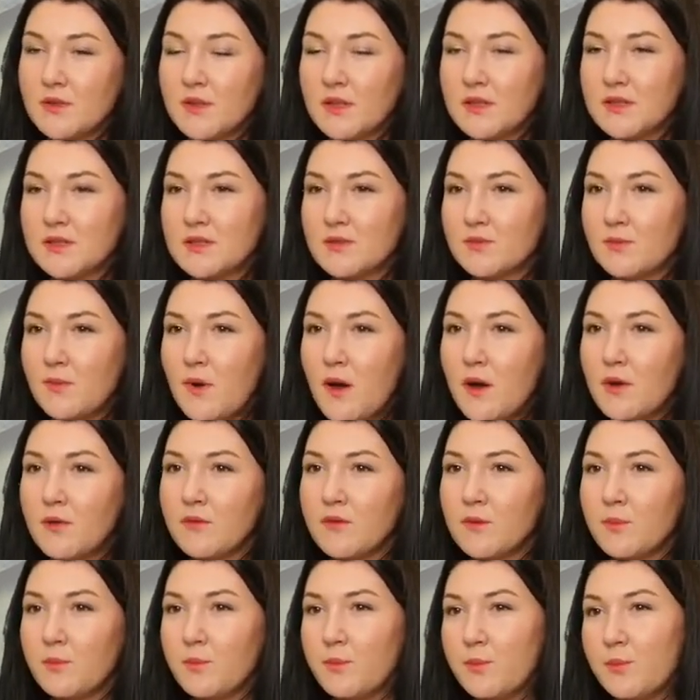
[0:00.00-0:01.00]
that is one
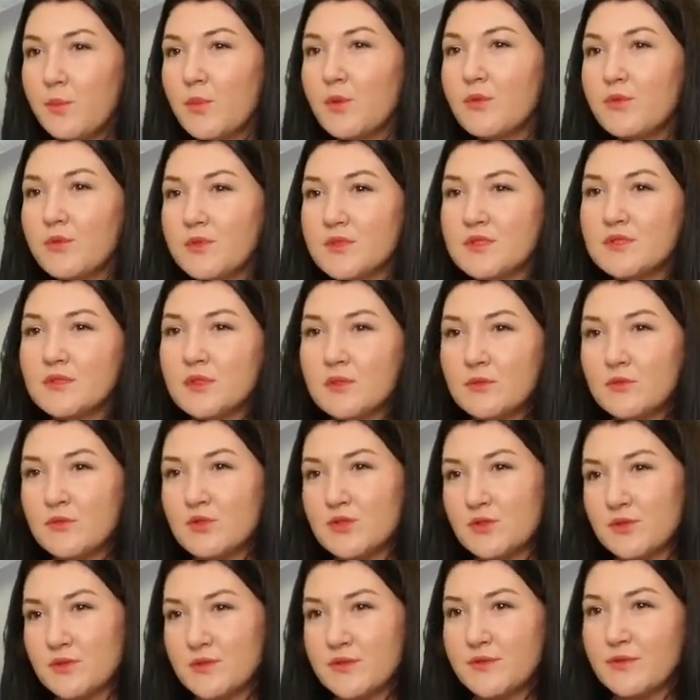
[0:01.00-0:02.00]
of the perfect
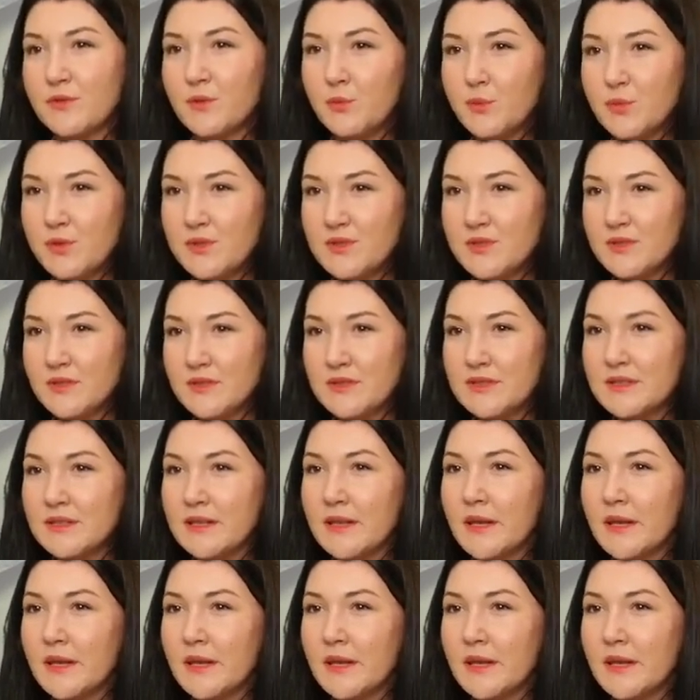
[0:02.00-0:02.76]
solutions for business,